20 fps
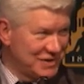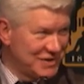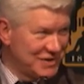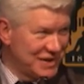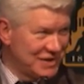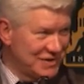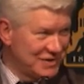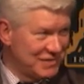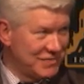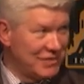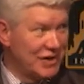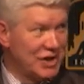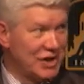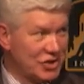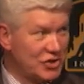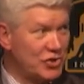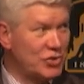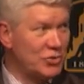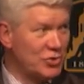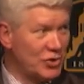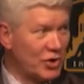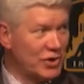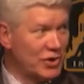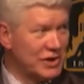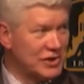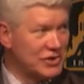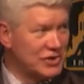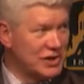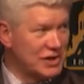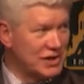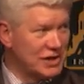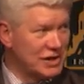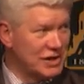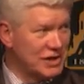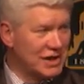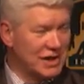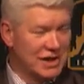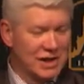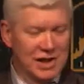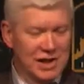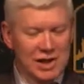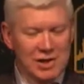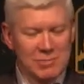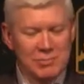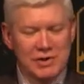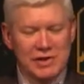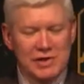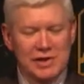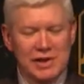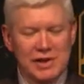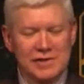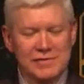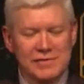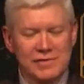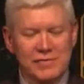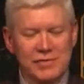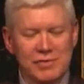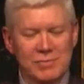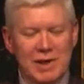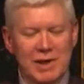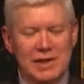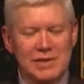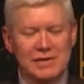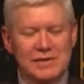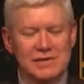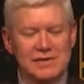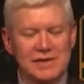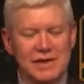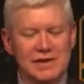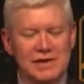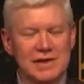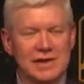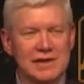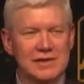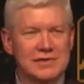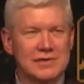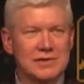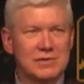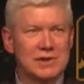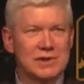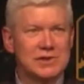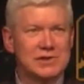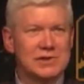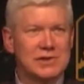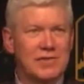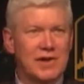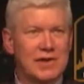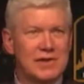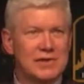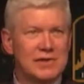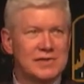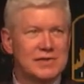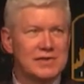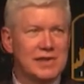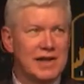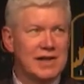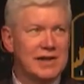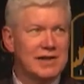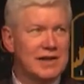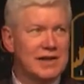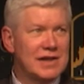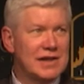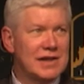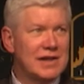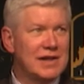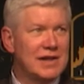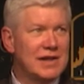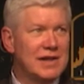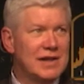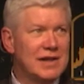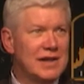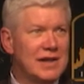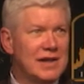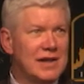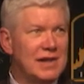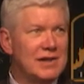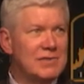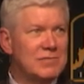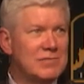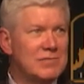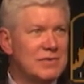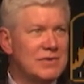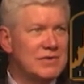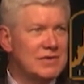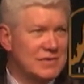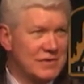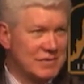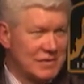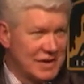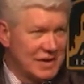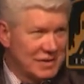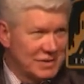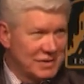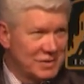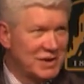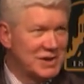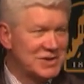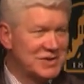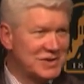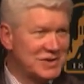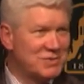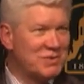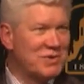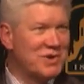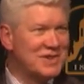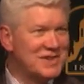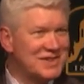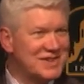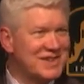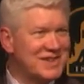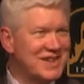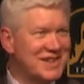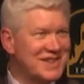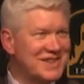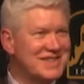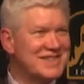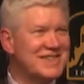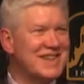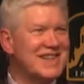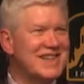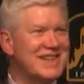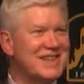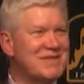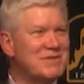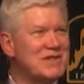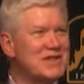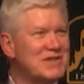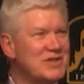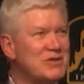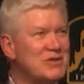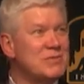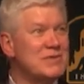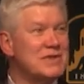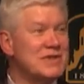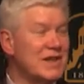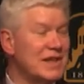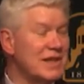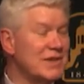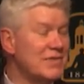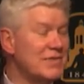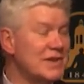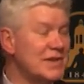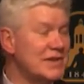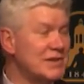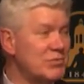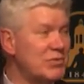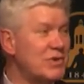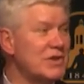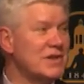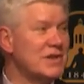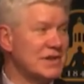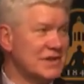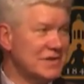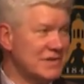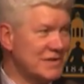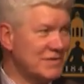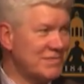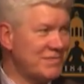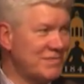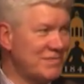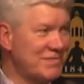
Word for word: sense of new knowledge here. But in the case of humanities, I think it's a question of understanding. And, and the question is, what is it understanding? Well, it's human life and its products,